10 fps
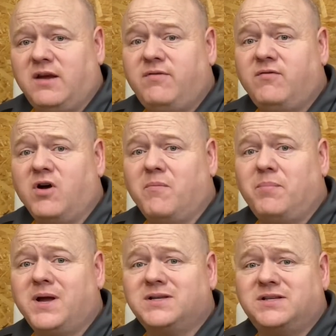if you've got a
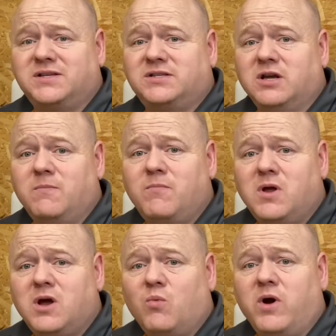bigger system
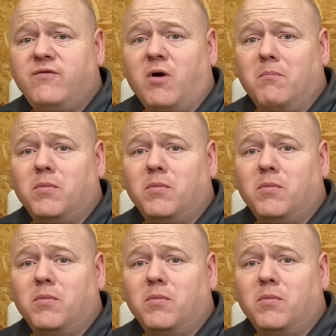where you've got